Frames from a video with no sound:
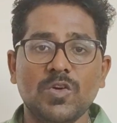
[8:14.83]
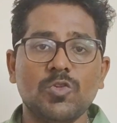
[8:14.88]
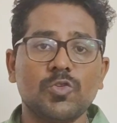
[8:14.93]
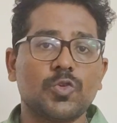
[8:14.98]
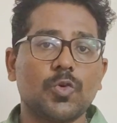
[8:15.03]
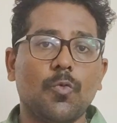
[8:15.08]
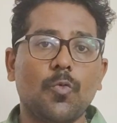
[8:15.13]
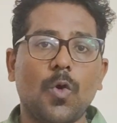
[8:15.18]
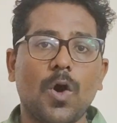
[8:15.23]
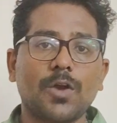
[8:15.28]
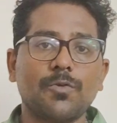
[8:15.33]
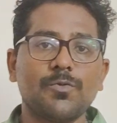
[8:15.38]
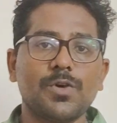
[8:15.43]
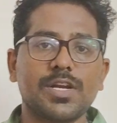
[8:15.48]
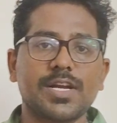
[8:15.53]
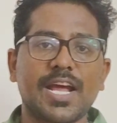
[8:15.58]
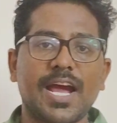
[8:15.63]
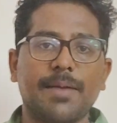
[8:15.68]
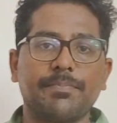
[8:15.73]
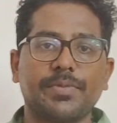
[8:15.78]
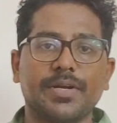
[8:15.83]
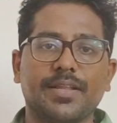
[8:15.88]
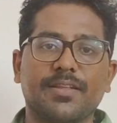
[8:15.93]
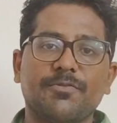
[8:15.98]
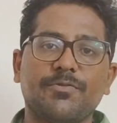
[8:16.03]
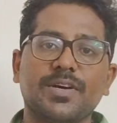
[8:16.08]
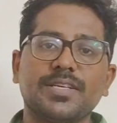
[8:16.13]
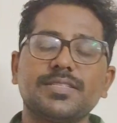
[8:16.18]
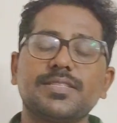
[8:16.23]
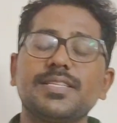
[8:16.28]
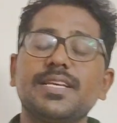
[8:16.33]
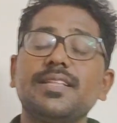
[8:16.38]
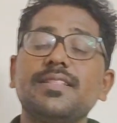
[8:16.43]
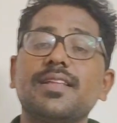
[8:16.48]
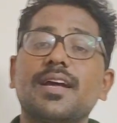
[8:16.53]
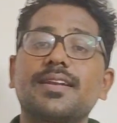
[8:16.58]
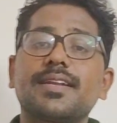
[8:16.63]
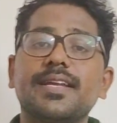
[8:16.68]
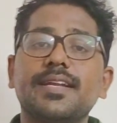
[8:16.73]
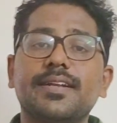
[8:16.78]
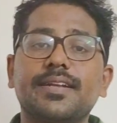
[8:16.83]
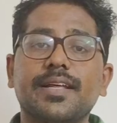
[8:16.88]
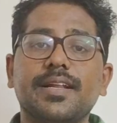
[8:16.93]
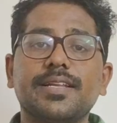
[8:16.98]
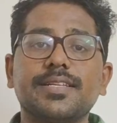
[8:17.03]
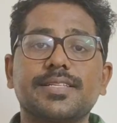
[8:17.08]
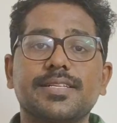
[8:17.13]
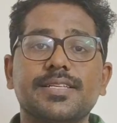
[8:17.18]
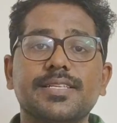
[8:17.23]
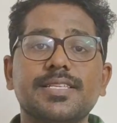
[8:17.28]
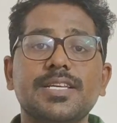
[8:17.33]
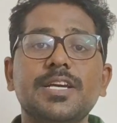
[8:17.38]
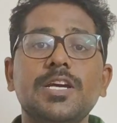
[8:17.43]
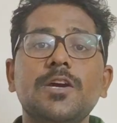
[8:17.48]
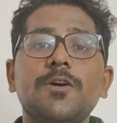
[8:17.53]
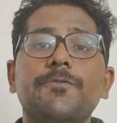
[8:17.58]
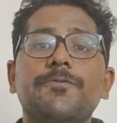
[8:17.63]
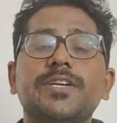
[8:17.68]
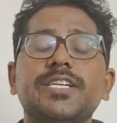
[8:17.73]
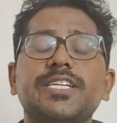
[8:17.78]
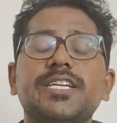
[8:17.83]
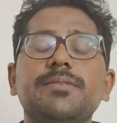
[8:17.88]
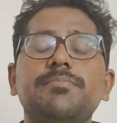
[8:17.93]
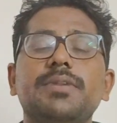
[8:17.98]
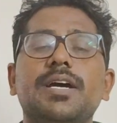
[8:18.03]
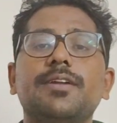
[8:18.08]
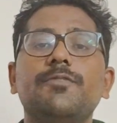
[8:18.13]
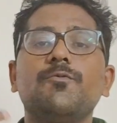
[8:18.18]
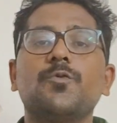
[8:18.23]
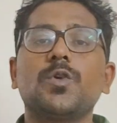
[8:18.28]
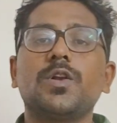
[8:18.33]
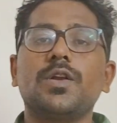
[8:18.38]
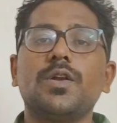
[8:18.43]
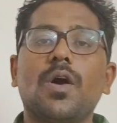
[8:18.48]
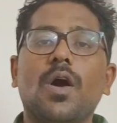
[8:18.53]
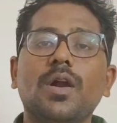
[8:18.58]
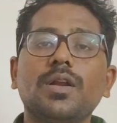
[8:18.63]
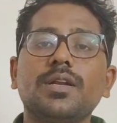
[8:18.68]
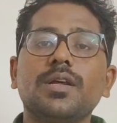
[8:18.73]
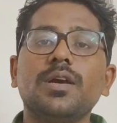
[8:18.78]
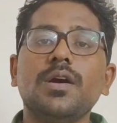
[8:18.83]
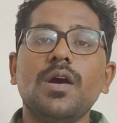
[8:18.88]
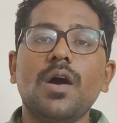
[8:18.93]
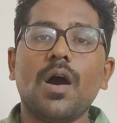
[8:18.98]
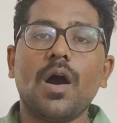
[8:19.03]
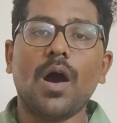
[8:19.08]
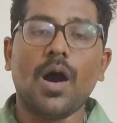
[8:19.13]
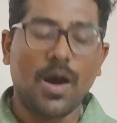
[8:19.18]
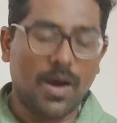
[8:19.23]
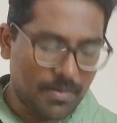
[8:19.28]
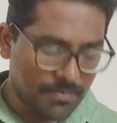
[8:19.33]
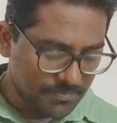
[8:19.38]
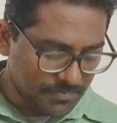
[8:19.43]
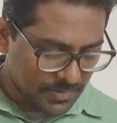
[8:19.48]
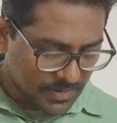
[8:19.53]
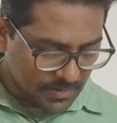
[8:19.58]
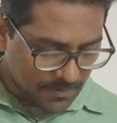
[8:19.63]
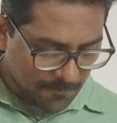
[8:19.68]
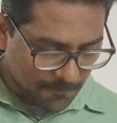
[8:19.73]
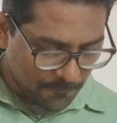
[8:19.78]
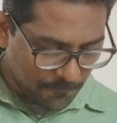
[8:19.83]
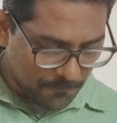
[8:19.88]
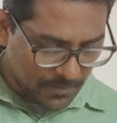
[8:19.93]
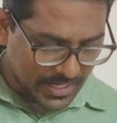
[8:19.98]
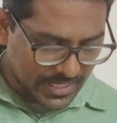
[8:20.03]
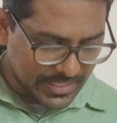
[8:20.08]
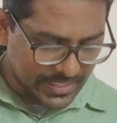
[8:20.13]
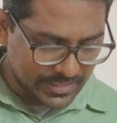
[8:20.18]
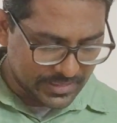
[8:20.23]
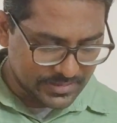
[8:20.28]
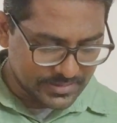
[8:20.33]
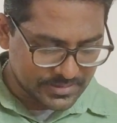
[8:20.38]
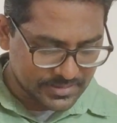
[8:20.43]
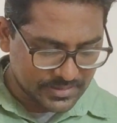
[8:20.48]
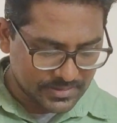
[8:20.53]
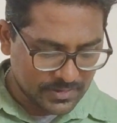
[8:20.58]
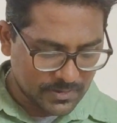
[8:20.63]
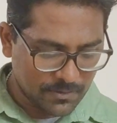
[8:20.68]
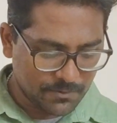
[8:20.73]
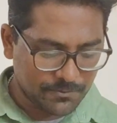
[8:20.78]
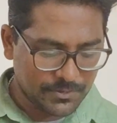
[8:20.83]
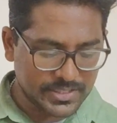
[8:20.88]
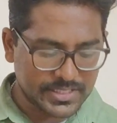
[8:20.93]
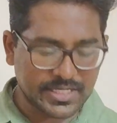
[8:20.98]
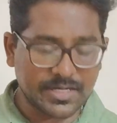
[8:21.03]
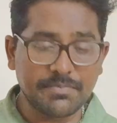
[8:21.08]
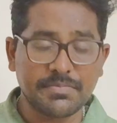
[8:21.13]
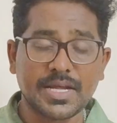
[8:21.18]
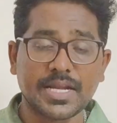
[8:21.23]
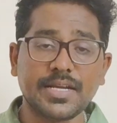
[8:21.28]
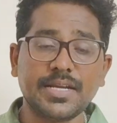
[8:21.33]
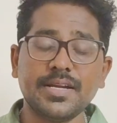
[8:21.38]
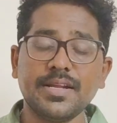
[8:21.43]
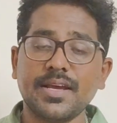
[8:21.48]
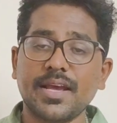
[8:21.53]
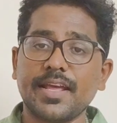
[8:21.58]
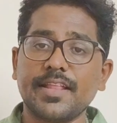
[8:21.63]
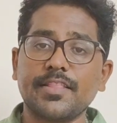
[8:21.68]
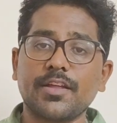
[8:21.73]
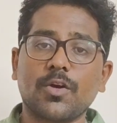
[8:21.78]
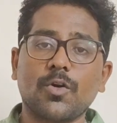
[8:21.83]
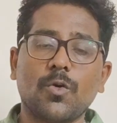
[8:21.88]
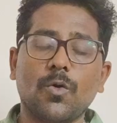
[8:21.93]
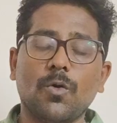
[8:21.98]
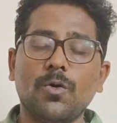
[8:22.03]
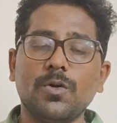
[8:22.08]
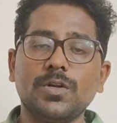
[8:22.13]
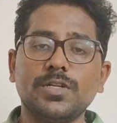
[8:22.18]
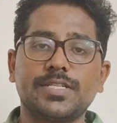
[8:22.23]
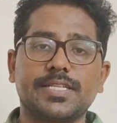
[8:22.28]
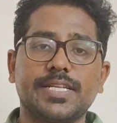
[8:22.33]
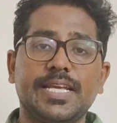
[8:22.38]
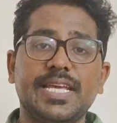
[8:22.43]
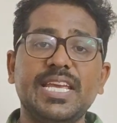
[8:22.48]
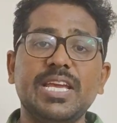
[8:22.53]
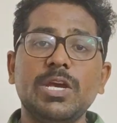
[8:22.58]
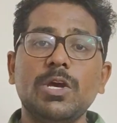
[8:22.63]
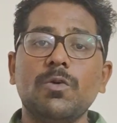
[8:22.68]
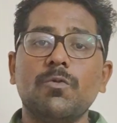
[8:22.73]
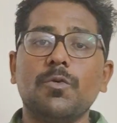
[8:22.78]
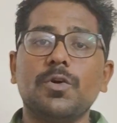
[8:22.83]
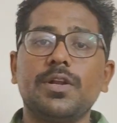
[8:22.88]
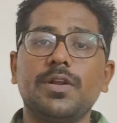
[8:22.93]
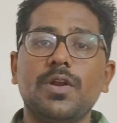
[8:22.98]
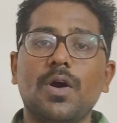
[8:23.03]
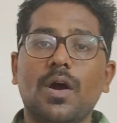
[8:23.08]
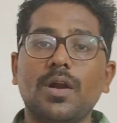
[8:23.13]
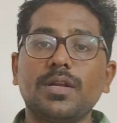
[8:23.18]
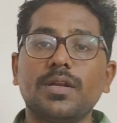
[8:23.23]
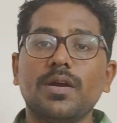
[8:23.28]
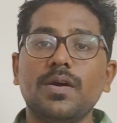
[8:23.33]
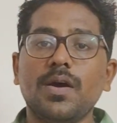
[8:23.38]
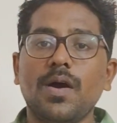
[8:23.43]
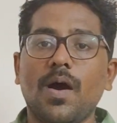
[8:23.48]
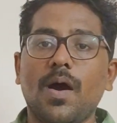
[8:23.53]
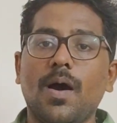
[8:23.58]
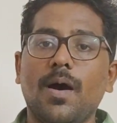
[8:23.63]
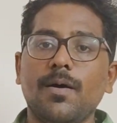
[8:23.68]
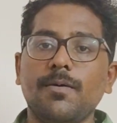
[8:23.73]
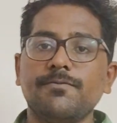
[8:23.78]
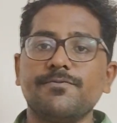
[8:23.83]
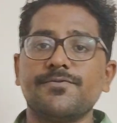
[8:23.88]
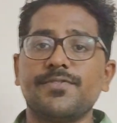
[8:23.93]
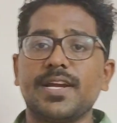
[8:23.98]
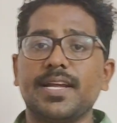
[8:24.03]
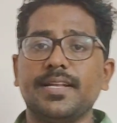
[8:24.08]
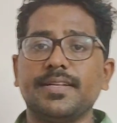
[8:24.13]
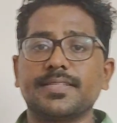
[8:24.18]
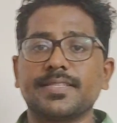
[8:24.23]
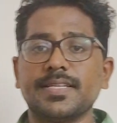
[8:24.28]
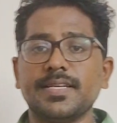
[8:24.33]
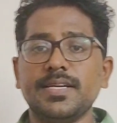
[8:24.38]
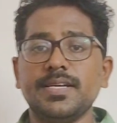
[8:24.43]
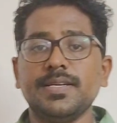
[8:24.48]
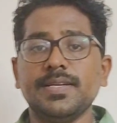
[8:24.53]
So what would happen? The first thing that he tells us, fishermen would not harm whales. Fishermen in the cold sea would not harm whales.